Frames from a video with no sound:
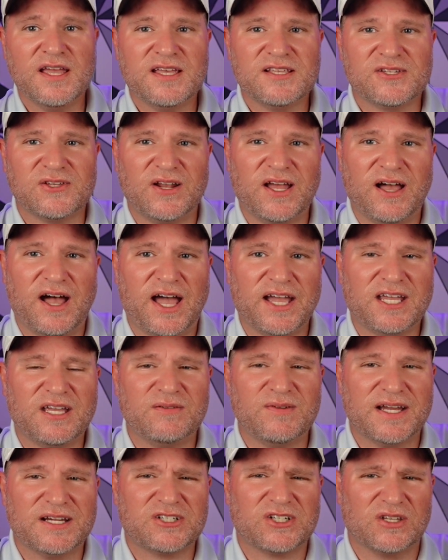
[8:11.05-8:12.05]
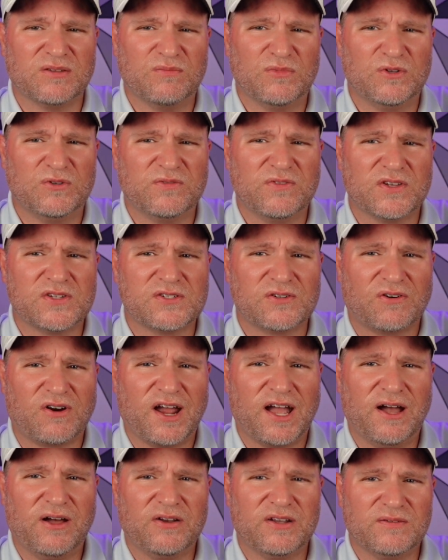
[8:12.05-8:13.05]
So now I can actually move this
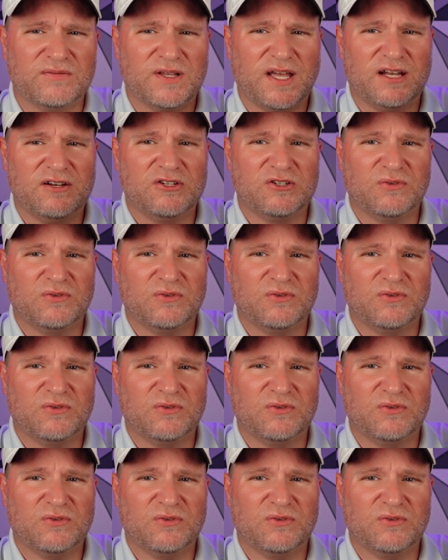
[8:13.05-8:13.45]
around and